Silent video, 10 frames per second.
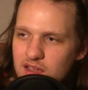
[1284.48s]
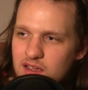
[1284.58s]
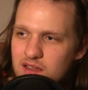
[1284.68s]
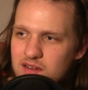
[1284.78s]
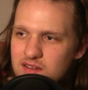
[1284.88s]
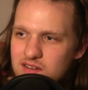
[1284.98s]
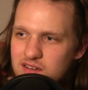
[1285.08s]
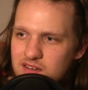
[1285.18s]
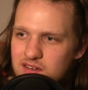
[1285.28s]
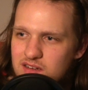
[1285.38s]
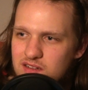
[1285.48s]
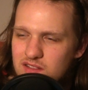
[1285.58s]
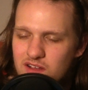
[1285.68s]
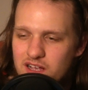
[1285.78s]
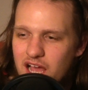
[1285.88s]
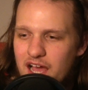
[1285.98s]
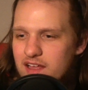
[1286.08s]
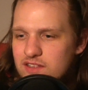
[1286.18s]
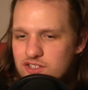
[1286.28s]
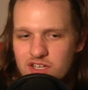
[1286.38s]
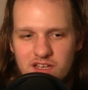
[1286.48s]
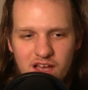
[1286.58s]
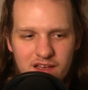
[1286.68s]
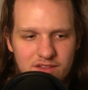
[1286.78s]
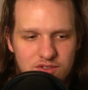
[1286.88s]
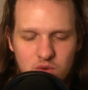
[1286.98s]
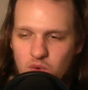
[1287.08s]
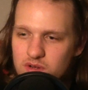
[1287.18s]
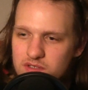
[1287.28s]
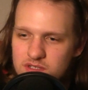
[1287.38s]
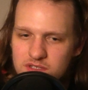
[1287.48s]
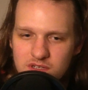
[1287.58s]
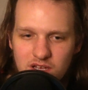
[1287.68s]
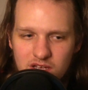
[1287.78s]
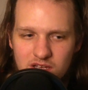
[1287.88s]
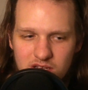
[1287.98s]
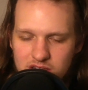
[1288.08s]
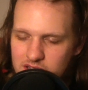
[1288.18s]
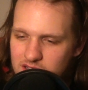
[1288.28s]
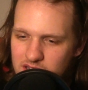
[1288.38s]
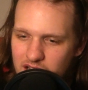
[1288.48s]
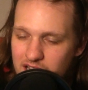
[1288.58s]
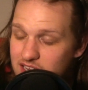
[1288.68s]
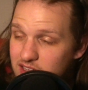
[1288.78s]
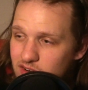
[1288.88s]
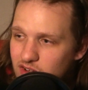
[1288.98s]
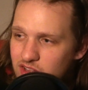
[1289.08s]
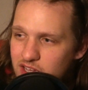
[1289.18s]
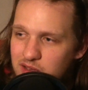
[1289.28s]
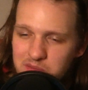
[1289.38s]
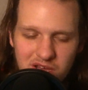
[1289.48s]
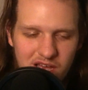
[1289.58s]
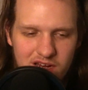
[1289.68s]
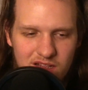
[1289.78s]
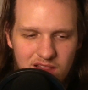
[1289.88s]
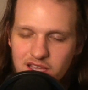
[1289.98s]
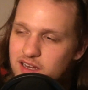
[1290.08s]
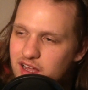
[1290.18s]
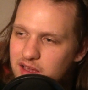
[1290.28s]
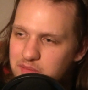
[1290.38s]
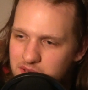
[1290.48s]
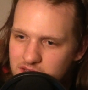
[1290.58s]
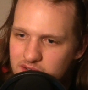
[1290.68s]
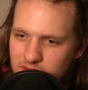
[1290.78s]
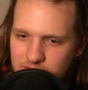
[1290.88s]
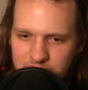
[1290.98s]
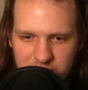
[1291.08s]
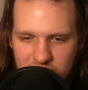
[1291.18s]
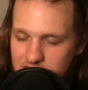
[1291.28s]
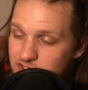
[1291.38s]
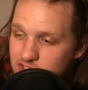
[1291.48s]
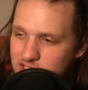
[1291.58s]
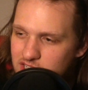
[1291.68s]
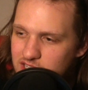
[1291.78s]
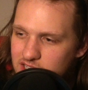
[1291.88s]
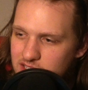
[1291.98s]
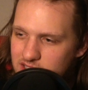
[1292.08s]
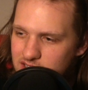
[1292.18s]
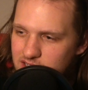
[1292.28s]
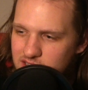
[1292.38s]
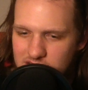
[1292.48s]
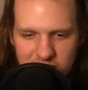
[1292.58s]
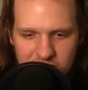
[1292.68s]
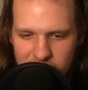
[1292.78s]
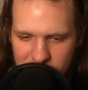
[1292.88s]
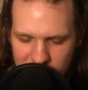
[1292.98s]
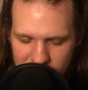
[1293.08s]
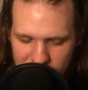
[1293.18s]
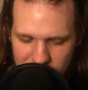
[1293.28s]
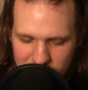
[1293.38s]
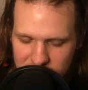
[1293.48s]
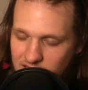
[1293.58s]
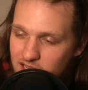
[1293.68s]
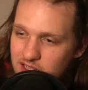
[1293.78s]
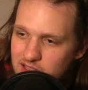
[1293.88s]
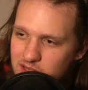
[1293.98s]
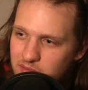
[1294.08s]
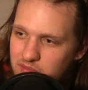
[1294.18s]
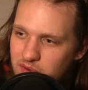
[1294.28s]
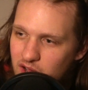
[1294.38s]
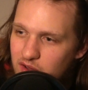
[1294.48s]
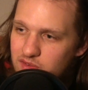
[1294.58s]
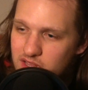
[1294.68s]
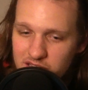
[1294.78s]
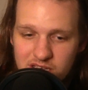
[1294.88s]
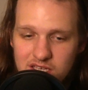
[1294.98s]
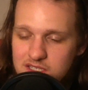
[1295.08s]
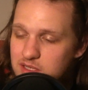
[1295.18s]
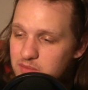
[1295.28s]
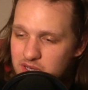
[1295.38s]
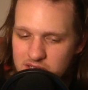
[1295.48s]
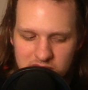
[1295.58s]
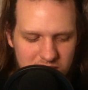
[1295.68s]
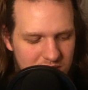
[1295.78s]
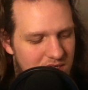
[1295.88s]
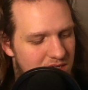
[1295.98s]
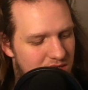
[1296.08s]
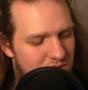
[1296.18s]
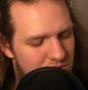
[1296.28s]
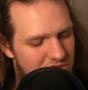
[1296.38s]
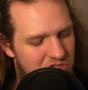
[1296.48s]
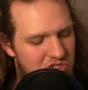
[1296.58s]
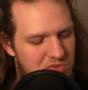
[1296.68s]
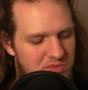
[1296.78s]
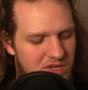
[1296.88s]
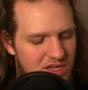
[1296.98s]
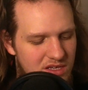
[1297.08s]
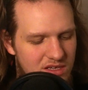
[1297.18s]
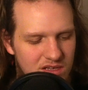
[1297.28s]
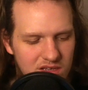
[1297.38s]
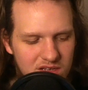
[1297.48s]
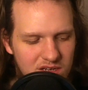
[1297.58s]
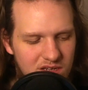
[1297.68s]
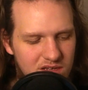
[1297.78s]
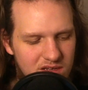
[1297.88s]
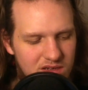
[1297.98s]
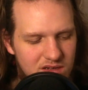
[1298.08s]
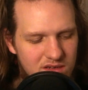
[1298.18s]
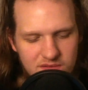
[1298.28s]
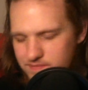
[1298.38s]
And look, I had the shit. I had the squirts. I didn't eat all day, but I had a late night meal. And let's just say it sat in the oven like easy bake, and it was just baking and